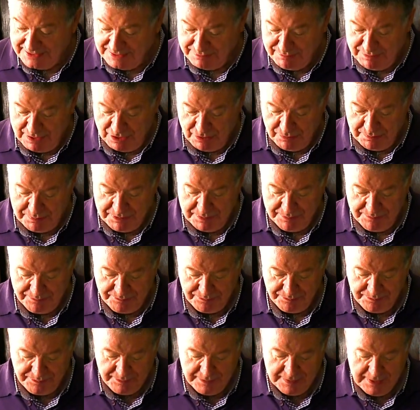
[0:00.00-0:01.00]
Pope.
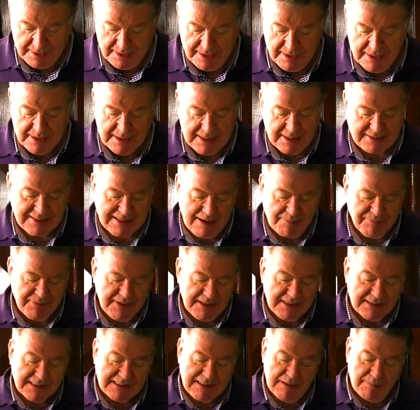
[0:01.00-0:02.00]
Now,
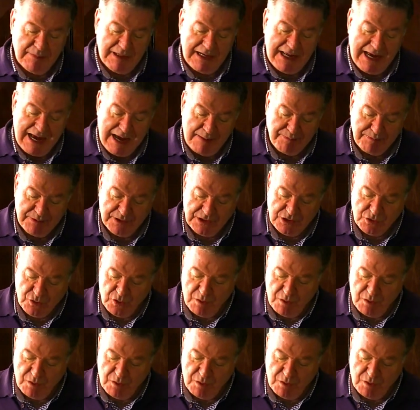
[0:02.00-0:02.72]
something similar happened to